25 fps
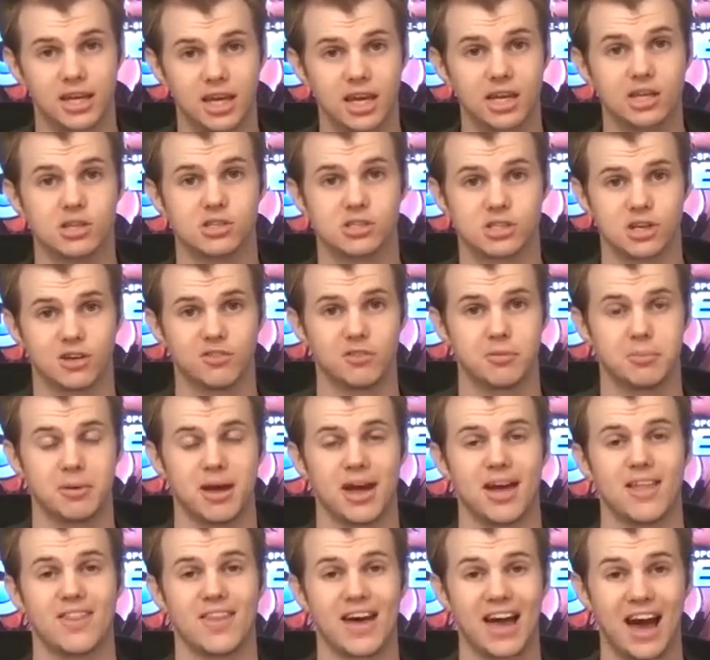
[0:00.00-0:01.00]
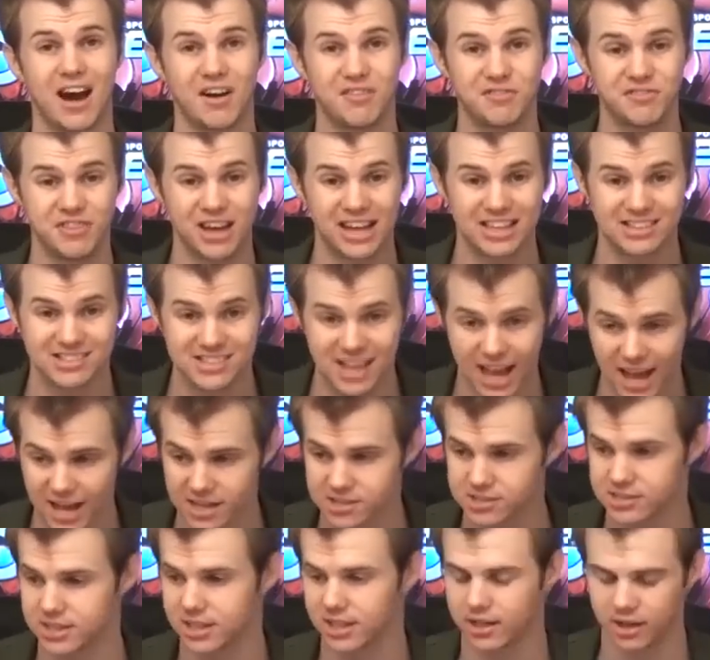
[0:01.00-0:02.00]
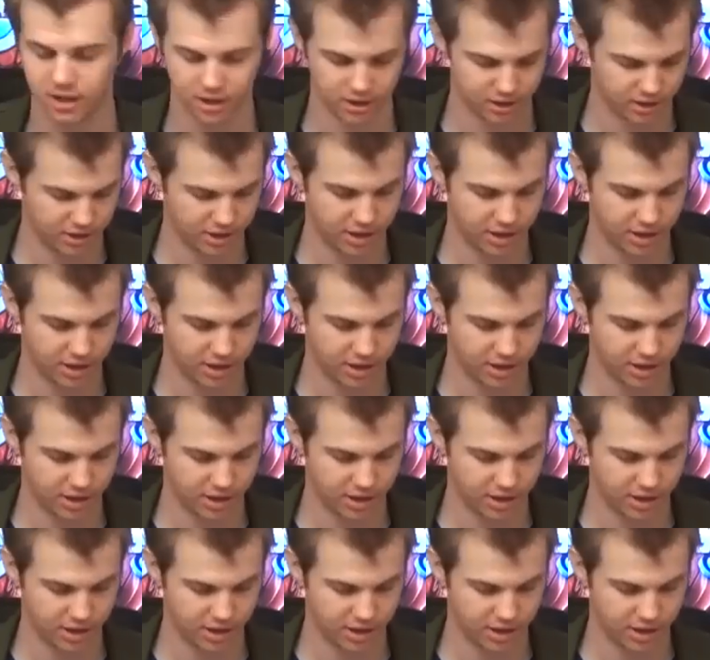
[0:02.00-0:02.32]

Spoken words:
Get yourself a pair. They are fantastic.